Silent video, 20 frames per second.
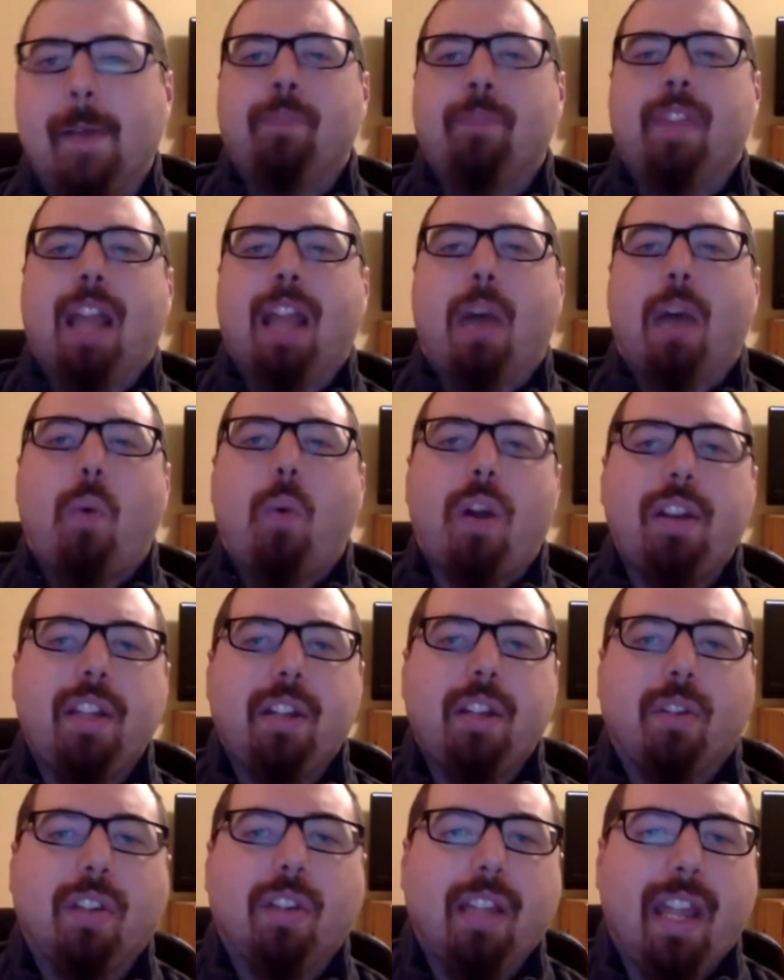Now, 1
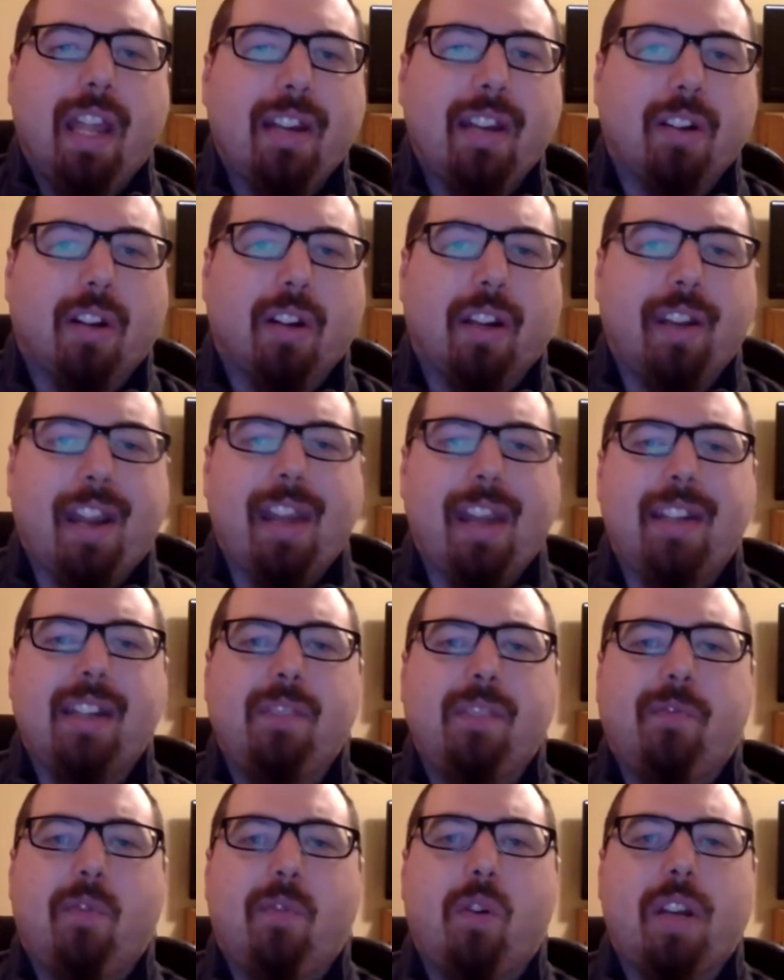year later, in
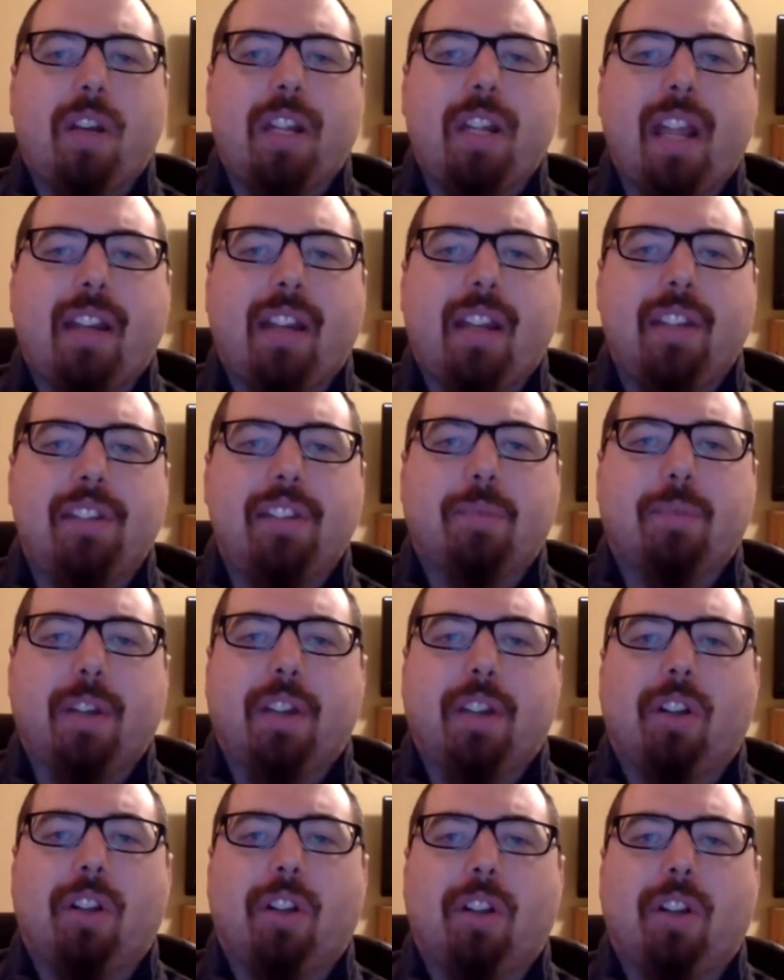1948,
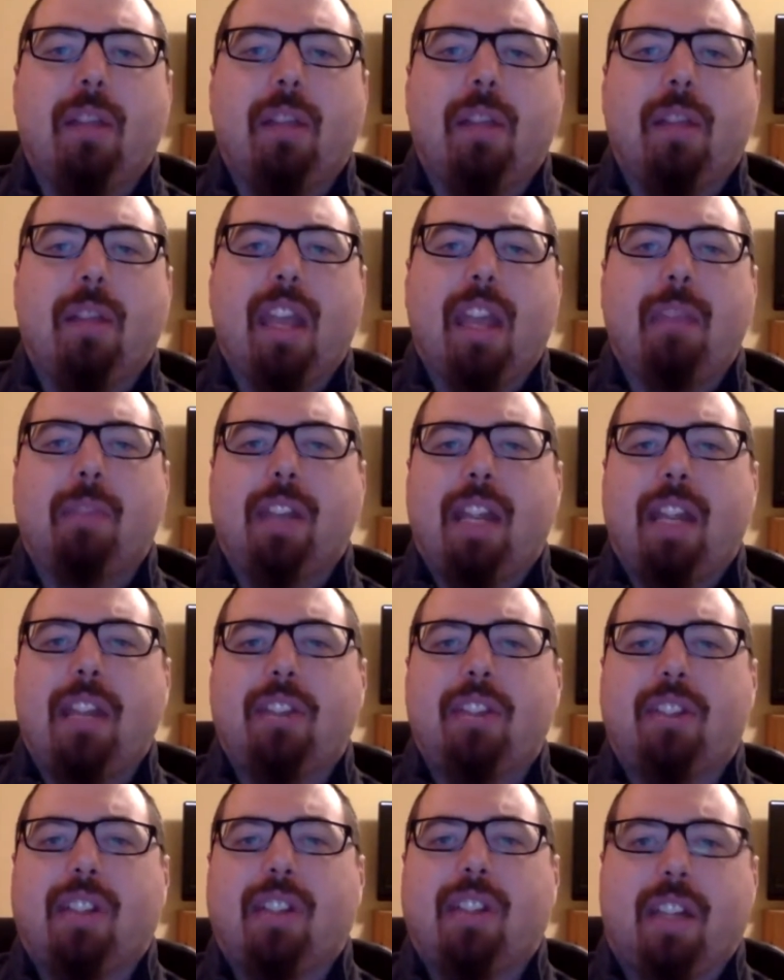Israel became a
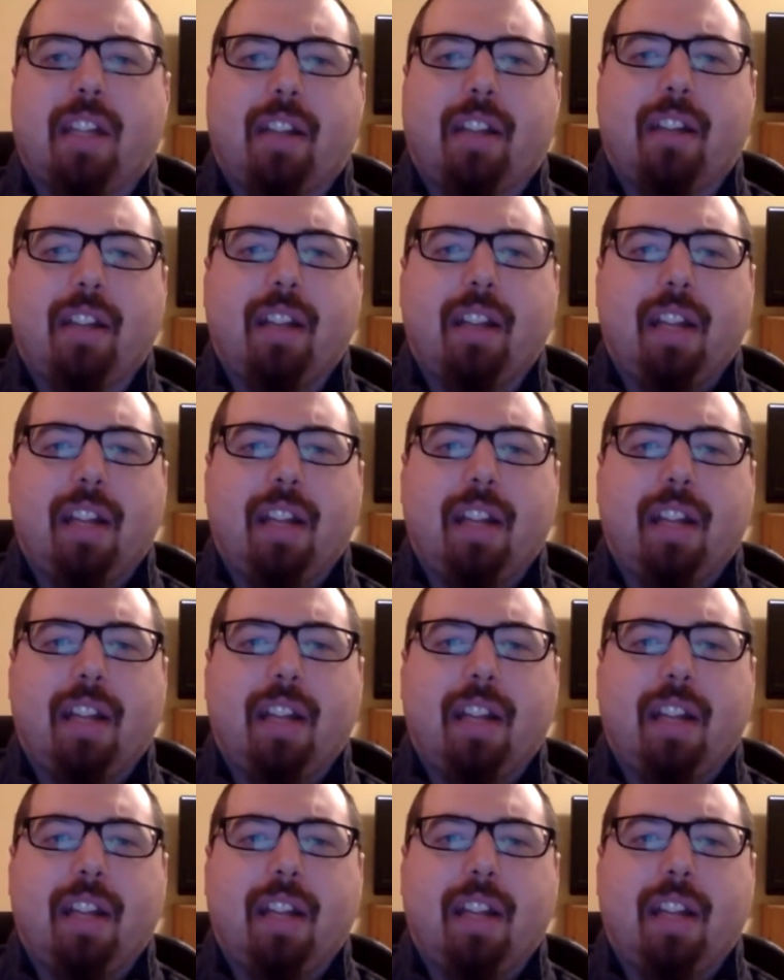nation again.